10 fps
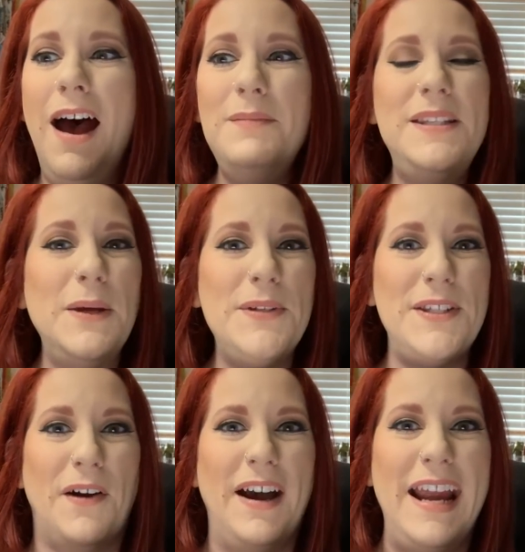I'm so
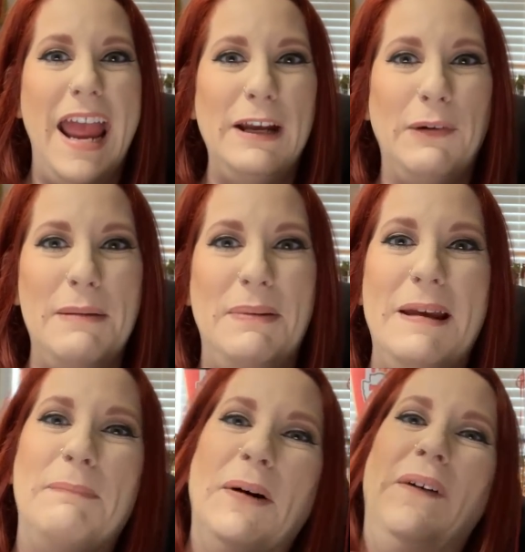sorry, angry
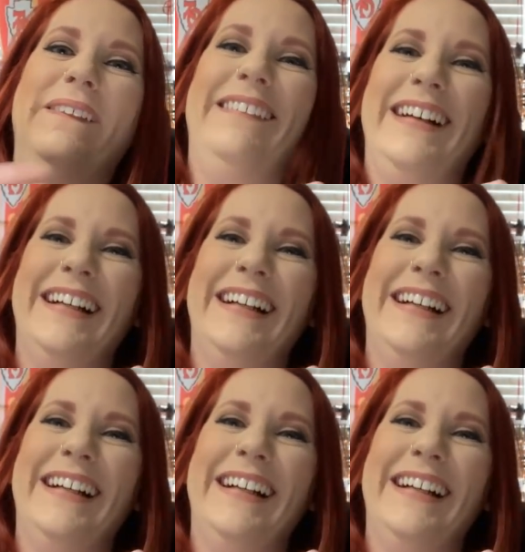people.